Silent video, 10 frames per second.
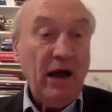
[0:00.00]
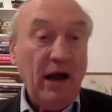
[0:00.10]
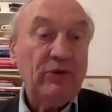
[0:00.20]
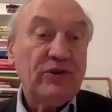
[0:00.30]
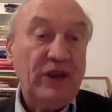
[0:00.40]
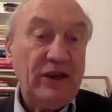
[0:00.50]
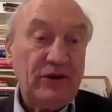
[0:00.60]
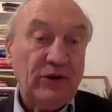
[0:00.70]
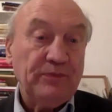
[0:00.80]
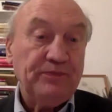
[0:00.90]
I would say
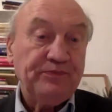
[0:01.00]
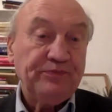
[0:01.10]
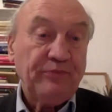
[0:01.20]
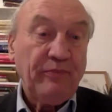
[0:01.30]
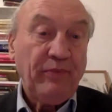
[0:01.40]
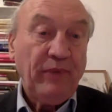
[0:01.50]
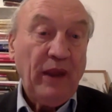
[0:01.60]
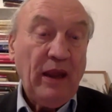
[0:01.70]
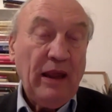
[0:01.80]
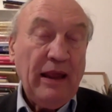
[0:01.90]
so.
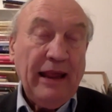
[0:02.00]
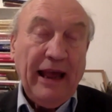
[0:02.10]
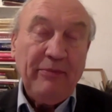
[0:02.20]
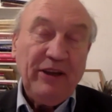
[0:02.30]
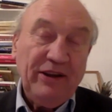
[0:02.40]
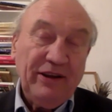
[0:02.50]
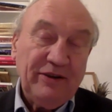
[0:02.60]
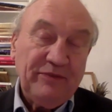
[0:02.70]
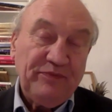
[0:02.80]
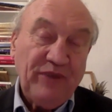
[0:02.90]
I mean, oh. uh,
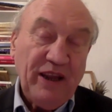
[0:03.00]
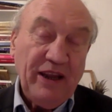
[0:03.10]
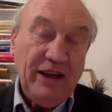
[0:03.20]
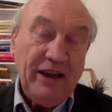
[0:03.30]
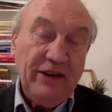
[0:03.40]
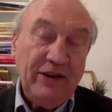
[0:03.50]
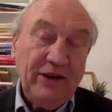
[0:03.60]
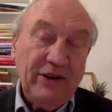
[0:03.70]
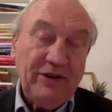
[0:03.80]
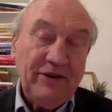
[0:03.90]
in
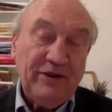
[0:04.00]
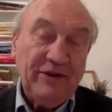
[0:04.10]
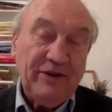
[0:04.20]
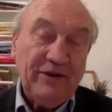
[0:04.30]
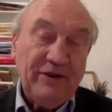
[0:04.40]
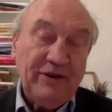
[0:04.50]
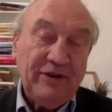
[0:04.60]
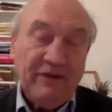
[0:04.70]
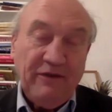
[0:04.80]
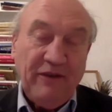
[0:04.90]
the there's a,
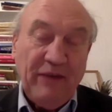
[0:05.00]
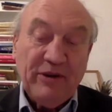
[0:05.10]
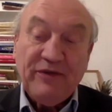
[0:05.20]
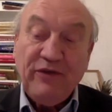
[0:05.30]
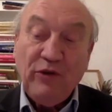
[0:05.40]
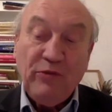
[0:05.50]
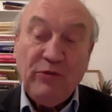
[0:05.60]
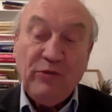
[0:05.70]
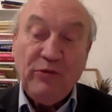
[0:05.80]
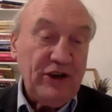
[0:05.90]
a, famous
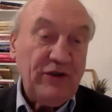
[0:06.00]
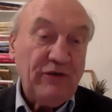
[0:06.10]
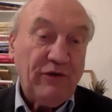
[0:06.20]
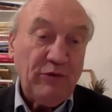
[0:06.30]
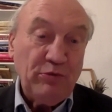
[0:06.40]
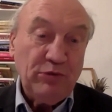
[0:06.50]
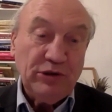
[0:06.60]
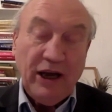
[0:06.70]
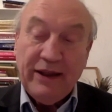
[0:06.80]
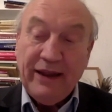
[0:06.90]
formulation from the
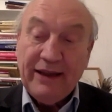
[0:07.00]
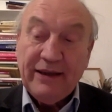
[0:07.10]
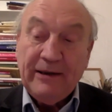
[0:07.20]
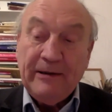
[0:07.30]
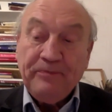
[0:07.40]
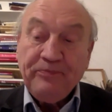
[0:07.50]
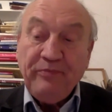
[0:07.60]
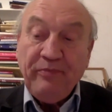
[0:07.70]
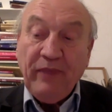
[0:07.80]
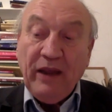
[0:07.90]
Buddha that
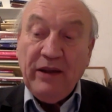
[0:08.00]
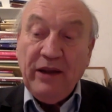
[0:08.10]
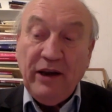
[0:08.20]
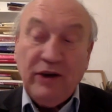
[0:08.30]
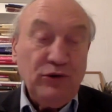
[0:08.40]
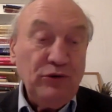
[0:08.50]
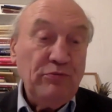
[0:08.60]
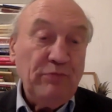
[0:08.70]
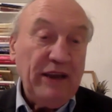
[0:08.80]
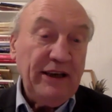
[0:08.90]
there are two
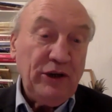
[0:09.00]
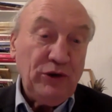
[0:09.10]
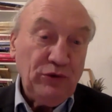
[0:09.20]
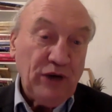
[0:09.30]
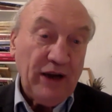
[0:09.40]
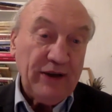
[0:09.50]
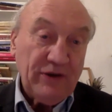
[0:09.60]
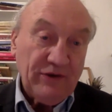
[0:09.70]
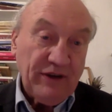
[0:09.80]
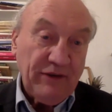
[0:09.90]
mainly two kinds of
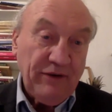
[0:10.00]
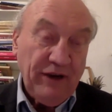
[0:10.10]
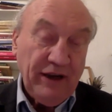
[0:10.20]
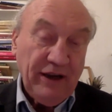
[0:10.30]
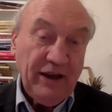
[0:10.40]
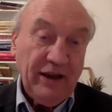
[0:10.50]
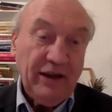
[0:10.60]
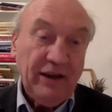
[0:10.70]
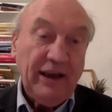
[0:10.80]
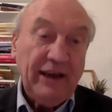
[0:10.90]
suffering:
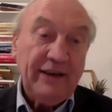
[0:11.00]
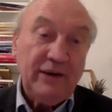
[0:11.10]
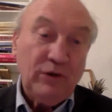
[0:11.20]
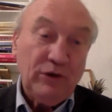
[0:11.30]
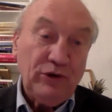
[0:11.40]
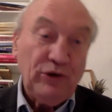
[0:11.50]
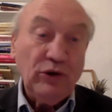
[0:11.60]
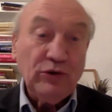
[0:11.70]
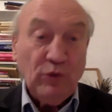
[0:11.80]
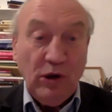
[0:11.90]
getting what you
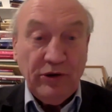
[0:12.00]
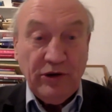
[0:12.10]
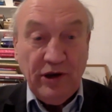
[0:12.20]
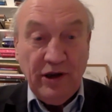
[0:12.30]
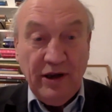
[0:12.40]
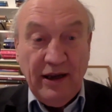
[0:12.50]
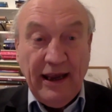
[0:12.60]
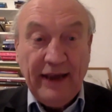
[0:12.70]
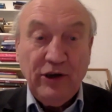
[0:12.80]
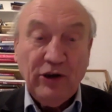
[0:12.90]
don't want
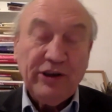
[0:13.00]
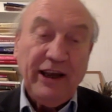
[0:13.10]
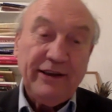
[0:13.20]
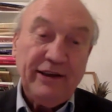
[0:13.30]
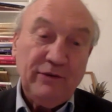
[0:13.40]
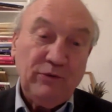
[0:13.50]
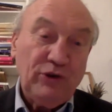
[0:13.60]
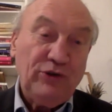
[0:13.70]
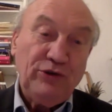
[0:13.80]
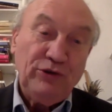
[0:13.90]
and not getting what
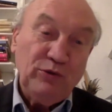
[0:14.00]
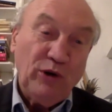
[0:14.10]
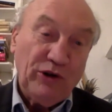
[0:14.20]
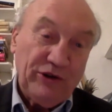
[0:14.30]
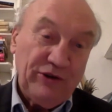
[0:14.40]
you do want.